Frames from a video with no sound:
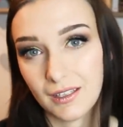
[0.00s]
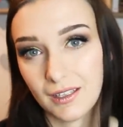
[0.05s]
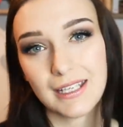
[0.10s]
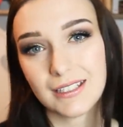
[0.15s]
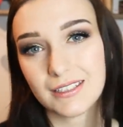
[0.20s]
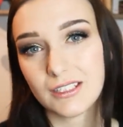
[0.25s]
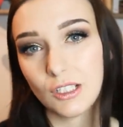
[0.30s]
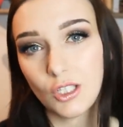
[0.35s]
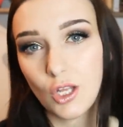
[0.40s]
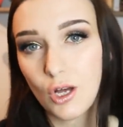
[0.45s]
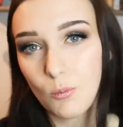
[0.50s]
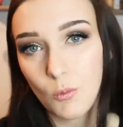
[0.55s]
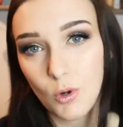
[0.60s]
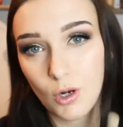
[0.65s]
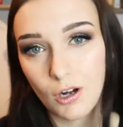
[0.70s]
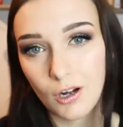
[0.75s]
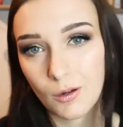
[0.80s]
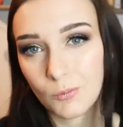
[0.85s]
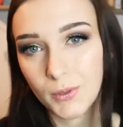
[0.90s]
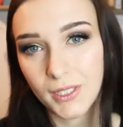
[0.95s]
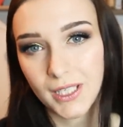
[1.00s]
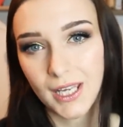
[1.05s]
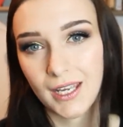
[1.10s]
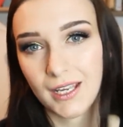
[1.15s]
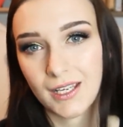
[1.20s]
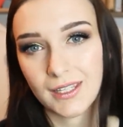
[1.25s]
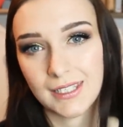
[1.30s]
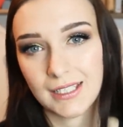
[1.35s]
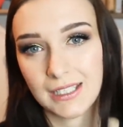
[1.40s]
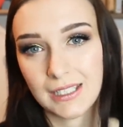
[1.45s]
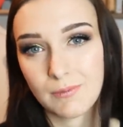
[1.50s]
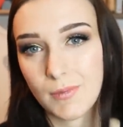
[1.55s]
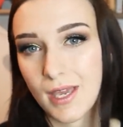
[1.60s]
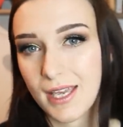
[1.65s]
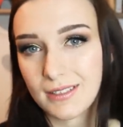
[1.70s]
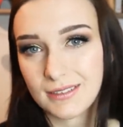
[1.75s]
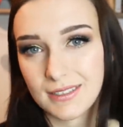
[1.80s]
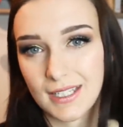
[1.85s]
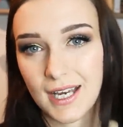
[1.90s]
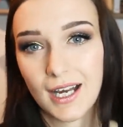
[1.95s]
It's a lot more complicated than he
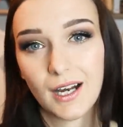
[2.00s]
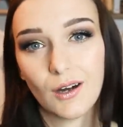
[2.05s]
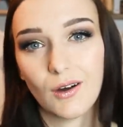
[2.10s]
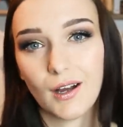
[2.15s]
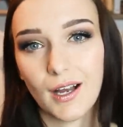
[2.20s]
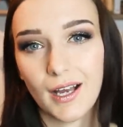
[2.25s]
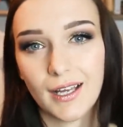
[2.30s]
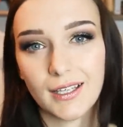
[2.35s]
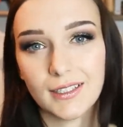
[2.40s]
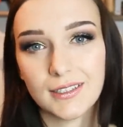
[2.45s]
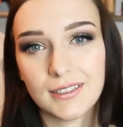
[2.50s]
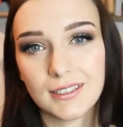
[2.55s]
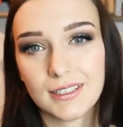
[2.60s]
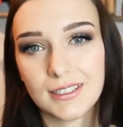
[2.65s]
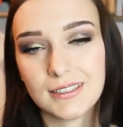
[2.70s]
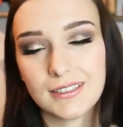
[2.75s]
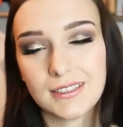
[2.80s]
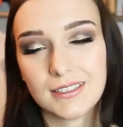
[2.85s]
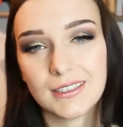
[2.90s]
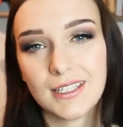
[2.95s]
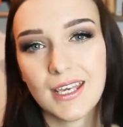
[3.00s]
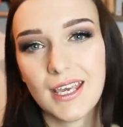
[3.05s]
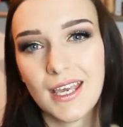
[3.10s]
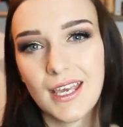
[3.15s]
makes out, and it's just,